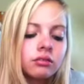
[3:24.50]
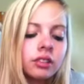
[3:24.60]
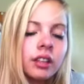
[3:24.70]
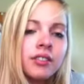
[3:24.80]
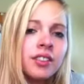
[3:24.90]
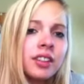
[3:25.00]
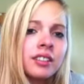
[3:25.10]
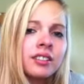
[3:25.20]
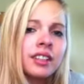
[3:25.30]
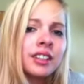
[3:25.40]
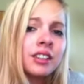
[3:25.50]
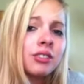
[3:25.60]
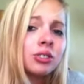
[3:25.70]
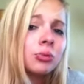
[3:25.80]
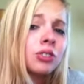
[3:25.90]
like the
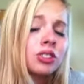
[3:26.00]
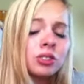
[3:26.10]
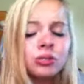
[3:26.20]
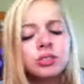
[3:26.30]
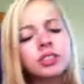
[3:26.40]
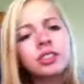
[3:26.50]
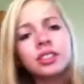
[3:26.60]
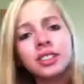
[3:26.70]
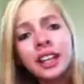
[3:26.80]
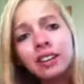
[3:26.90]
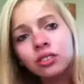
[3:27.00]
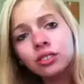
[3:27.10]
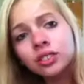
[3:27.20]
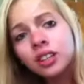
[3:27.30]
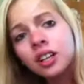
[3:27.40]
usual shoes. They're
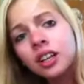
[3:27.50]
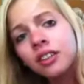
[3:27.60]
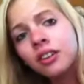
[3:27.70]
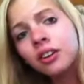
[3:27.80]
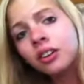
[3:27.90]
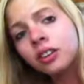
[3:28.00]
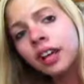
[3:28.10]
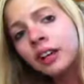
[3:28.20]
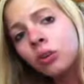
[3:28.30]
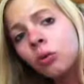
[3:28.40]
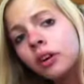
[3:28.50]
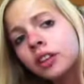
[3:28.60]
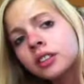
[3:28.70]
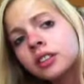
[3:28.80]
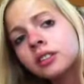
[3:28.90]
sandals. They're like
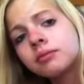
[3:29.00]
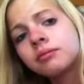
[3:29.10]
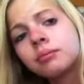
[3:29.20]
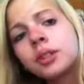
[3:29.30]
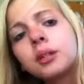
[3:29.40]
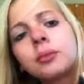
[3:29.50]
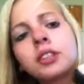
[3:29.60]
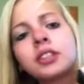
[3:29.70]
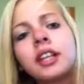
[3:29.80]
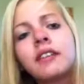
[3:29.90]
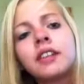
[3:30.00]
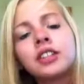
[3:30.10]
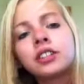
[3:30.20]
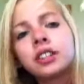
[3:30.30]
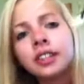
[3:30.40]
Goria's. Pretty much like
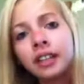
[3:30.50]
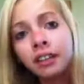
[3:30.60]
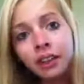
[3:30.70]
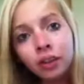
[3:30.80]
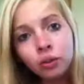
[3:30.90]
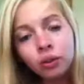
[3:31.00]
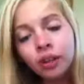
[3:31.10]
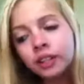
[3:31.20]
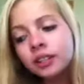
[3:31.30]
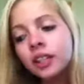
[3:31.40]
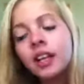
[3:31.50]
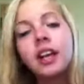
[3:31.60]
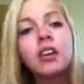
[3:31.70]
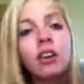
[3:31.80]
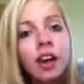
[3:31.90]
these are exactly like Goria's,
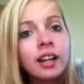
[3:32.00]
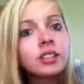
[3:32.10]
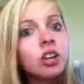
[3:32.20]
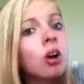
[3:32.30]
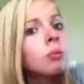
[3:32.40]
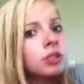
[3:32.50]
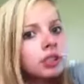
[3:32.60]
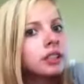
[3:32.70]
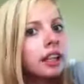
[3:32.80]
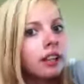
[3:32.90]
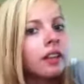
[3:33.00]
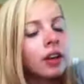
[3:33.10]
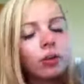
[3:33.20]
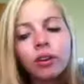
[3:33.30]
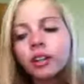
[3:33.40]
and her hat's almost exactly
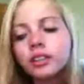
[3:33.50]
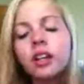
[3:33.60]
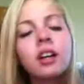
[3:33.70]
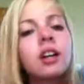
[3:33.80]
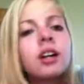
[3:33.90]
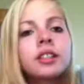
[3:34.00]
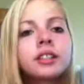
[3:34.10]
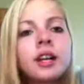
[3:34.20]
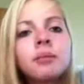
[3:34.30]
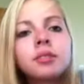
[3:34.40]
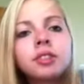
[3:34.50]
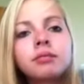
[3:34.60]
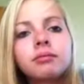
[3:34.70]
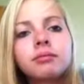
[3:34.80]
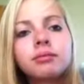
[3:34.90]
like Goria's, except
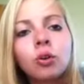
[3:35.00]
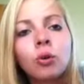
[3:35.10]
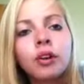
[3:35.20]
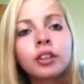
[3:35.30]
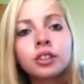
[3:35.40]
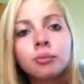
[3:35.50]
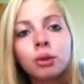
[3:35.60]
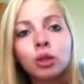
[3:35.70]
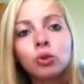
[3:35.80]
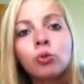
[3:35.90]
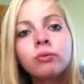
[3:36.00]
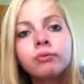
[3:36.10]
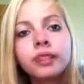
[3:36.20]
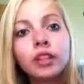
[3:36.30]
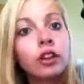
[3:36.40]
Goria's are blue
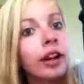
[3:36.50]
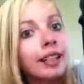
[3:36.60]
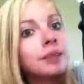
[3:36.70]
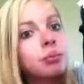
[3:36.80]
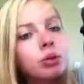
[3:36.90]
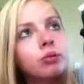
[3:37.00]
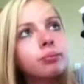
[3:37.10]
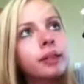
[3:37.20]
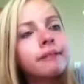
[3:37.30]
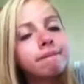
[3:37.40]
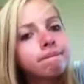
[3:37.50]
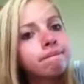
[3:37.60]
and her hat's blue, but